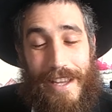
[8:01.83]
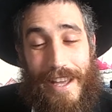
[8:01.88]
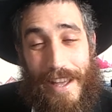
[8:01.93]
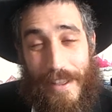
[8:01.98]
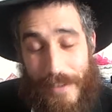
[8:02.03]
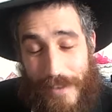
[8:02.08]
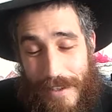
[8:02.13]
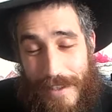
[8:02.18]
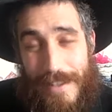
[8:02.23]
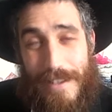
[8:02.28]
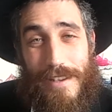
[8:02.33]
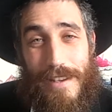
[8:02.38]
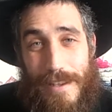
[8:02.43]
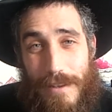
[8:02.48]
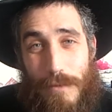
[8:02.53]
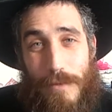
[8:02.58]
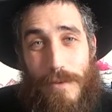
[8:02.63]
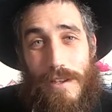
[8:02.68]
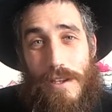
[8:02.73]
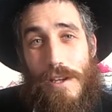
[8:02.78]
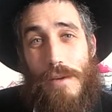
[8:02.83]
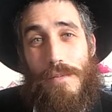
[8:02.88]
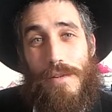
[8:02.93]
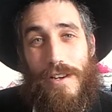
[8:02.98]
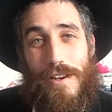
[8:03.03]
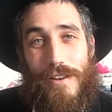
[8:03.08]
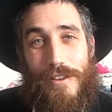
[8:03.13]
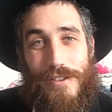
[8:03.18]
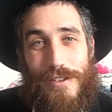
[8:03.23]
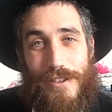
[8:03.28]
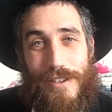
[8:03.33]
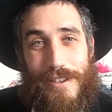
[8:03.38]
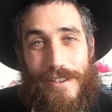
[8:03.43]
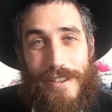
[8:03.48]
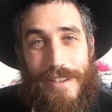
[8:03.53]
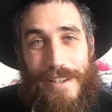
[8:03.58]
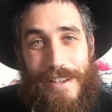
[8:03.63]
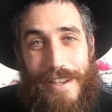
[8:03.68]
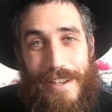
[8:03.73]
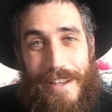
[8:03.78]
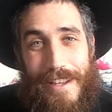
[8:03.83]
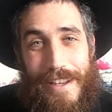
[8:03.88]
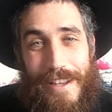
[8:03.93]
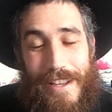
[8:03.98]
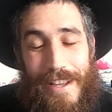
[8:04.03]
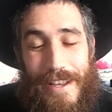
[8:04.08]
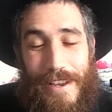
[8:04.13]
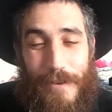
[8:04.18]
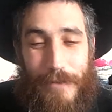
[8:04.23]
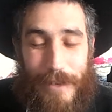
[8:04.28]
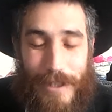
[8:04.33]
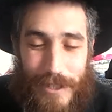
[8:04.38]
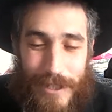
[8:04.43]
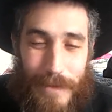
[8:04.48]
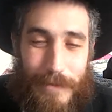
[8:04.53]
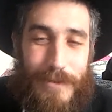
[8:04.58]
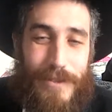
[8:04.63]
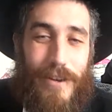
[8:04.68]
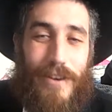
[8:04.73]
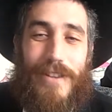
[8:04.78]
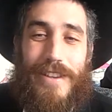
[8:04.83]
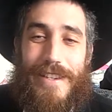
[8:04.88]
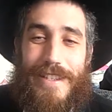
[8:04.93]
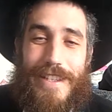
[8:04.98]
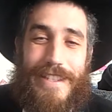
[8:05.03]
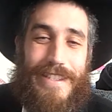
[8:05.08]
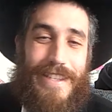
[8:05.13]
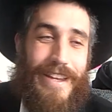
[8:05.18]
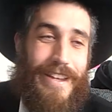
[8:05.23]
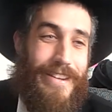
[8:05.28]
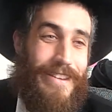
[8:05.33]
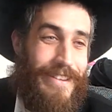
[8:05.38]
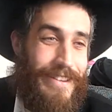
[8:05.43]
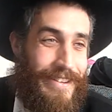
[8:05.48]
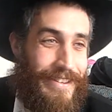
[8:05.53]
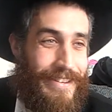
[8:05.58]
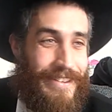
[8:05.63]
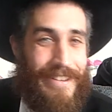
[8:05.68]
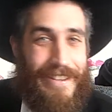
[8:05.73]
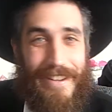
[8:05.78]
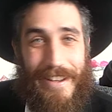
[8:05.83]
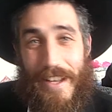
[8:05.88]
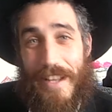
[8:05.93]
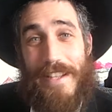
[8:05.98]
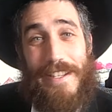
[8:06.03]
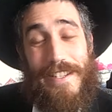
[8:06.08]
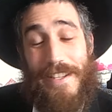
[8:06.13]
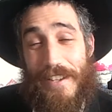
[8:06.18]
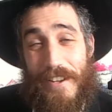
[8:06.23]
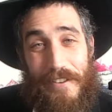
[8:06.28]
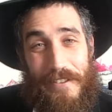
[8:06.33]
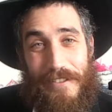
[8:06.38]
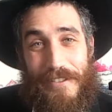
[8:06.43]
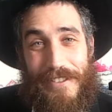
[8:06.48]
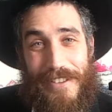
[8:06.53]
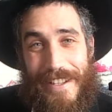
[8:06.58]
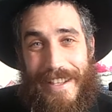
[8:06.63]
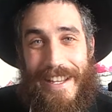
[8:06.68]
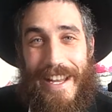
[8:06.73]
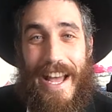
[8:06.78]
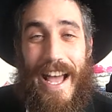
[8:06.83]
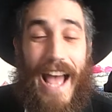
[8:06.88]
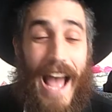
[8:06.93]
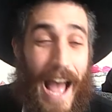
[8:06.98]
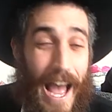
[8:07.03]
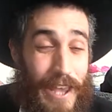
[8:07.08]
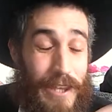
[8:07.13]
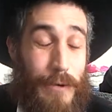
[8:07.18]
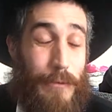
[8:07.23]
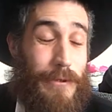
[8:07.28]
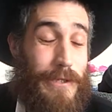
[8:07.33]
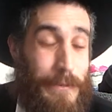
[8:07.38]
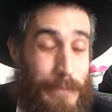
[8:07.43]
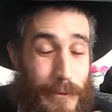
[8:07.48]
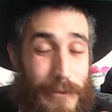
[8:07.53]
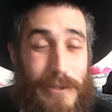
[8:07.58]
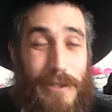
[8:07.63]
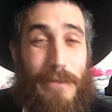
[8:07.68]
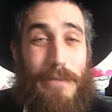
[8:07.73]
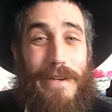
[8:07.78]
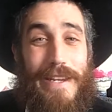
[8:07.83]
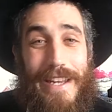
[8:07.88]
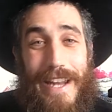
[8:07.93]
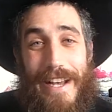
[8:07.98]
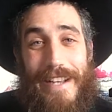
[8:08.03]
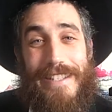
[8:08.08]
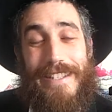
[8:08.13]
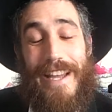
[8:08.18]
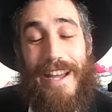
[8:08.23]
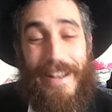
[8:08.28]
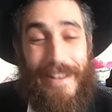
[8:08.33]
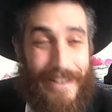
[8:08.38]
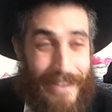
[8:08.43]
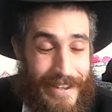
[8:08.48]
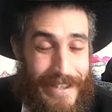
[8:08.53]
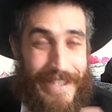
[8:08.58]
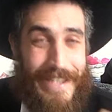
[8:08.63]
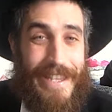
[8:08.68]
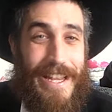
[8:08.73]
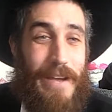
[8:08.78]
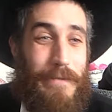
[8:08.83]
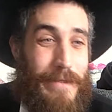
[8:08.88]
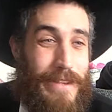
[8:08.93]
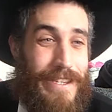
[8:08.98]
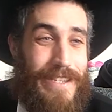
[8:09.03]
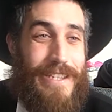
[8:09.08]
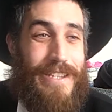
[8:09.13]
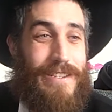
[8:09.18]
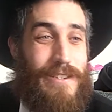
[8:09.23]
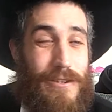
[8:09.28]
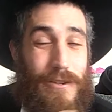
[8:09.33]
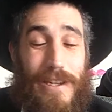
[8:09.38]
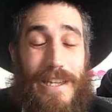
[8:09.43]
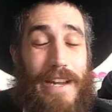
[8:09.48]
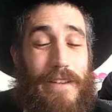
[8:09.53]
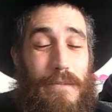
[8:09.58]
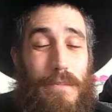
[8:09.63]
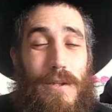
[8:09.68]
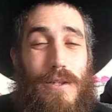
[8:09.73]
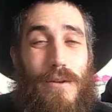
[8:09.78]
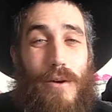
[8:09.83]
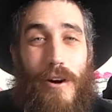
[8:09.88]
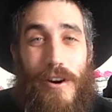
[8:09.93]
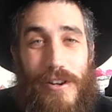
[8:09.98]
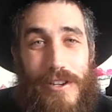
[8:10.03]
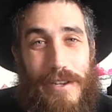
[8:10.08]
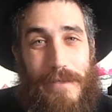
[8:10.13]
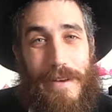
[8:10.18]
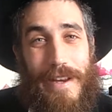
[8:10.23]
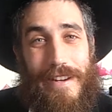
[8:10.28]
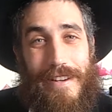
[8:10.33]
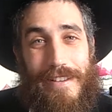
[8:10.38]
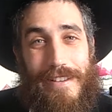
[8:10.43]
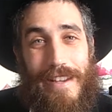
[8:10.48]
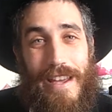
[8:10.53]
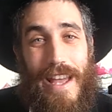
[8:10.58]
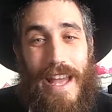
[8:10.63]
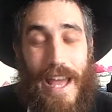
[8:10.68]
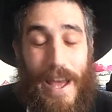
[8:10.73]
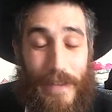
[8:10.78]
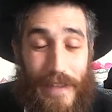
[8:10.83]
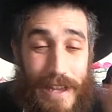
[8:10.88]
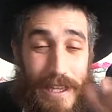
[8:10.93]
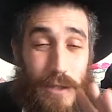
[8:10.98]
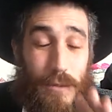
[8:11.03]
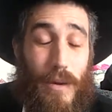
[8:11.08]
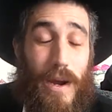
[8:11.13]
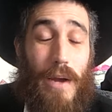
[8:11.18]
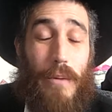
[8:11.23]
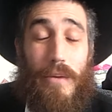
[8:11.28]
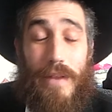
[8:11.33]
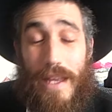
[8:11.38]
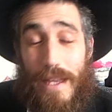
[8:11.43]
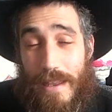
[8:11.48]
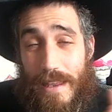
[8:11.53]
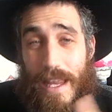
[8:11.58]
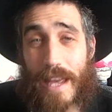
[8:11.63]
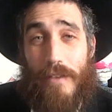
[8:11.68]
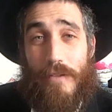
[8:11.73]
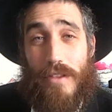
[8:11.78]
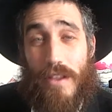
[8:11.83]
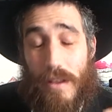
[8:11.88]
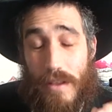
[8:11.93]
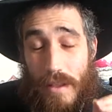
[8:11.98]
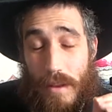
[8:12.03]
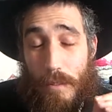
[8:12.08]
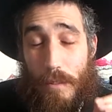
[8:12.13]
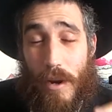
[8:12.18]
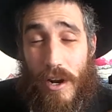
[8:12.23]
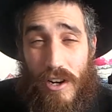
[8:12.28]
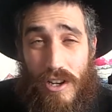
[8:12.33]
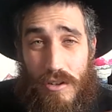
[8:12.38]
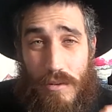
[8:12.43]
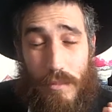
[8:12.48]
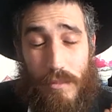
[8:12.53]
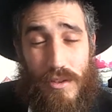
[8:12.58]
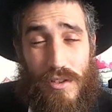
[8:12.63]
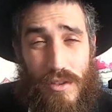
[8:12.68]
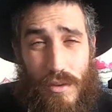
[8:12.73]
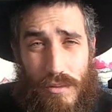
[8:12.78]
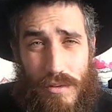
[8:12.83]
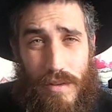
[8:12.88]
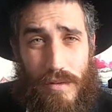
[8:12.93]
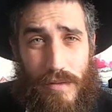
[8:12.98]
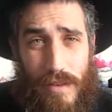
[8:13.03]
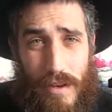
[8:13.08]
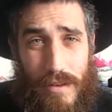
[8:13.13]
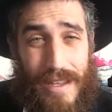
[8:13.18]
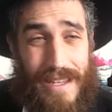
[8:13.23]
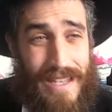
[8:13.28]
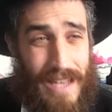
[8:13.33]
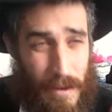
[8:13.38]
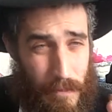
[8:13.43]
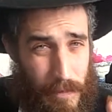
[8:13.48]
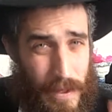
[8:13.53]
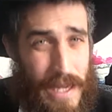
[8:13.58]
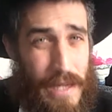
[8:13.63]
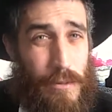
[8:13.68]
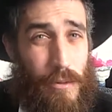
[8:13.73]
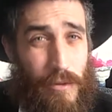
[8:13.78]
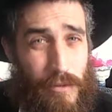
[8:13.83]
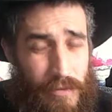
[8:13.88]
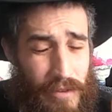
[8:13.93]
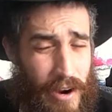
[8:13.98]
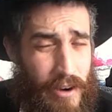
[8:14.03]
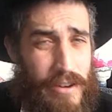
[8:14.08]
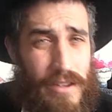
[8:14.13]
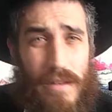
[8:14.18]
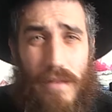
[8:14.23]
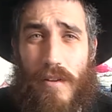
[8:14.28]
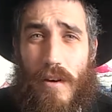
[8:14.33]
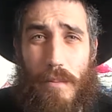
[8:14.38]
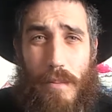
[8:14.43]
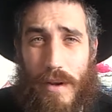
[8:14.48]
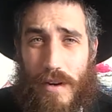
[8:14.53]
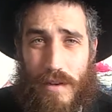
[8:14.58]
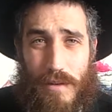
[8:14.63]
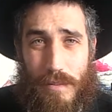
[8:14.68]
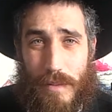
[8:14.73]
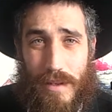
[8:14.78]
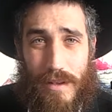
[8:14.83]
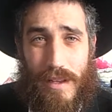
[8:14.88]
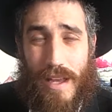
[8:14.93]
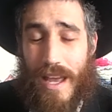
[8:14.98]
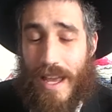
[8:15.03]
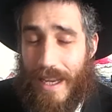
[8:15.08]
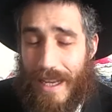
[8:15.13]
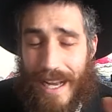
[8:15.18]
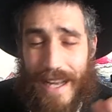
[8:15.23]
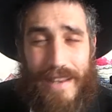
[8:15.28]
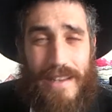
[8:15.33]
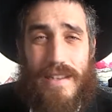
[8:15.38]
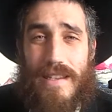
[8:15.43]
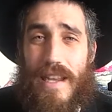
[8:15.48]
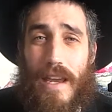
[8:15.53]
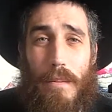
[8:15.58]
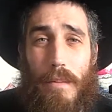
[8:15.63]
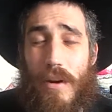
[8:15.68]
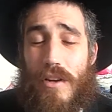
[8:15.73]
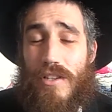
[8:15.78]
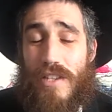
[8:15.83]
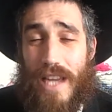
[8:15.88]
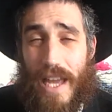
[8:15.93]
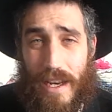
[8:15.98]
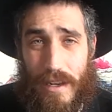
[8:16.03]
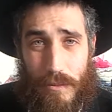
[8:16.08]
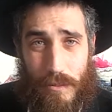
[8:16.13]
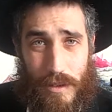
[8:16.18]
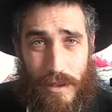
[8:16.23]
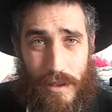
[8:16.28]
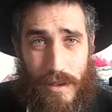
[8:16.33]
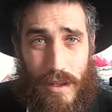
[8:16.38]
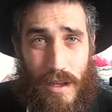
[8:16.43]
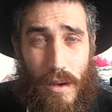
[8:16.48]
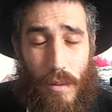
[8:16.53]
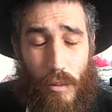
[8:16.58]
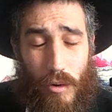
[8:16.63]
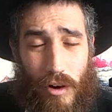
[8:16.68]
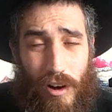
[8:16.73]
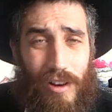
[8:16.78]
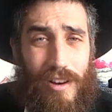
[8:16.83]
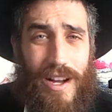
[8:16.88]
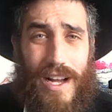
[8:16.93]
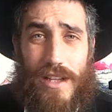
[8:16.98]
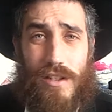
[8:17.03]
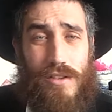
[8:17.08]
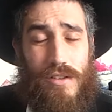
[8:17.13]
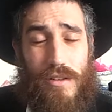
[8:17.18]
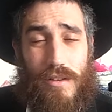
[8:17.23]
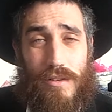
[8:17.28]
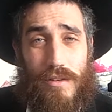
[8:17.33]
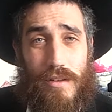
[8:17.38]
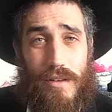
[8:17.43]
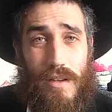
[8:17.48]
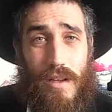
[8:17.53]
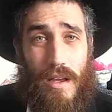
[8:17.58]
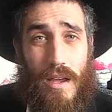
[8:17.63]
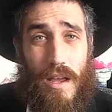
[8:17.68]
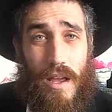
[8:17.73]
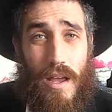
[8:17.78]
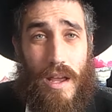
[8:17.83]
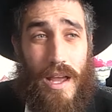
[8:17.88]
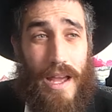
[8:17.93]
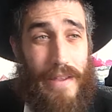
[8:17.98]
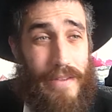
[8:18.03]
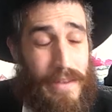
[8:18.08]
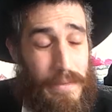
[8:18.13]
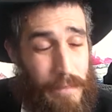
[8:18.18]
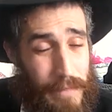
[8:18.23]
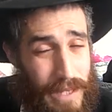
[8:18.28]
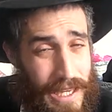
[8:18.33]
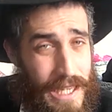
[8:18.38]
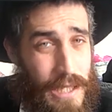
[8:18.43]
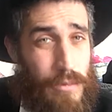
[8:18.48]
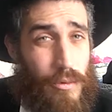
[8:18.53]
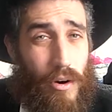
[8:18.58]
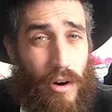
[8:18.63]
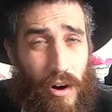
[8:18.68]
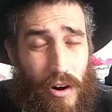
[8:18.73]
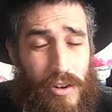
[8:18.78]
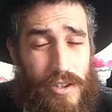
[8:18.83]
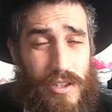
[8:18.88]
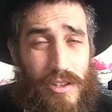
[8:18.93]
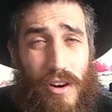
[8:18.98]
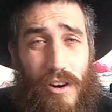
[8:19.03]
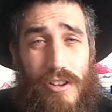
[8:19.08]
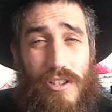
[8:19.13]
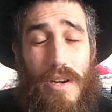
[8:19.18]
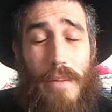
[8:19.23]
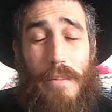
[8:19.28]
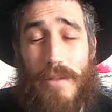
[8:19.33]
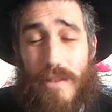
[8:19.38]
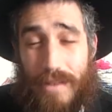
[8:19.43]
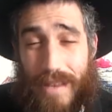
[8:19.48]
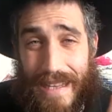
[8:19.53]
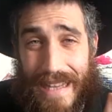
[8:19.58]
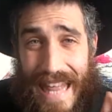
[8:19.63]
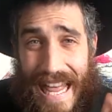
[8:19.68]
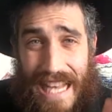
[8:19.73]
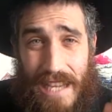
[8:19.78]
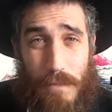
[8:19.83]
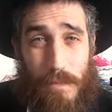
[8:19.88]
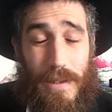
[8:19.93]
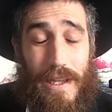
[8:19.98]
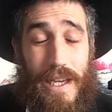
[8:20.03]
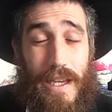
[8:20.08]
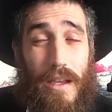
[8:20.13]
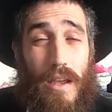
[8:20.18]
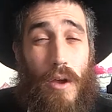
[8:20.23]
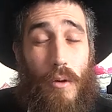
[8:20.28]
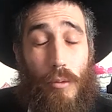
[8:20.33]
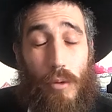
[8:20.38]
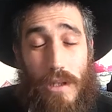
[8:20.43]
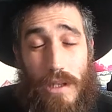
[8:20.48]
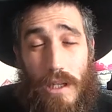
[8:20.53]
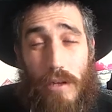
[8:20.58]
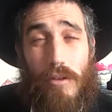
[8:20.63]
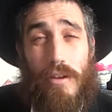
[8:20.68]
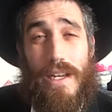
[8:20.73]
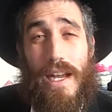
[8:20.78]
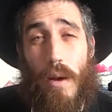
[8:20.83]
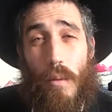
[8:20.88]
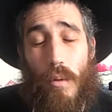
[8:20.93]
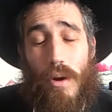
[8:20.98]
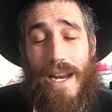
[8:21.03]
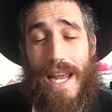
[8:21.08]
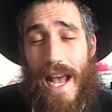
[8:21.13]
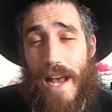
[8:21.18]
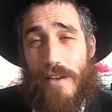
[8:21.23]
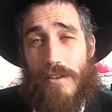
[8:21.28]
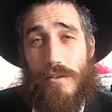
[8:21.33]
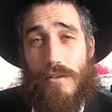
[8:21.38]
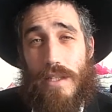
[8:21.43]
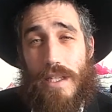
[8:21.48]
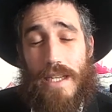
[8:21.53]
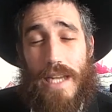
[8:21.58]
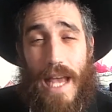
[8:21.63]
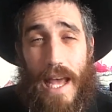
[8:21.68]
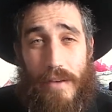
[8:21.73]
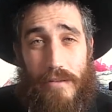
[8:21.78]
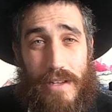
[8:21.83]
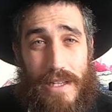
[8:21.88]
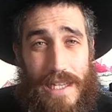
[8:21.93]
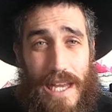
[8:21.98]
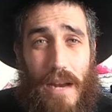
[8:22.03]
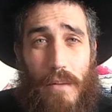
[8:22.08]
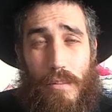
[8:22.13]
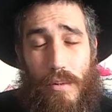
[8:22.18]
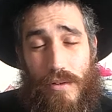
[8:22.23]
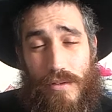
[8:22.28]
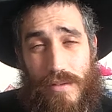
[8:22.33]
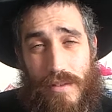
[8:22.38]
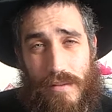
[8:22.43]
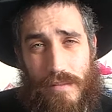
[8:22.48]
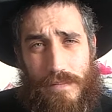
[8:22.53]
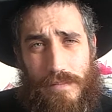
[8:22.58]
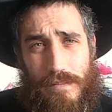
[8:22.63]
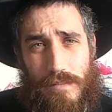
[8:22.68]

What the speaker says: And this was Egyptian culture. When Hashem saw this, he said, "Is enough. You were supposed to be in exile and this and that, but you didn't have to be so harsh about it." And that's why when they left, the punishment was so severe. The 10 plagues were a very severe punishment. God doesn't like punishing anyone. We're all God's children. And the plagues were harsh and harsh up until the last plague, when literally not one household didn't have a dead person.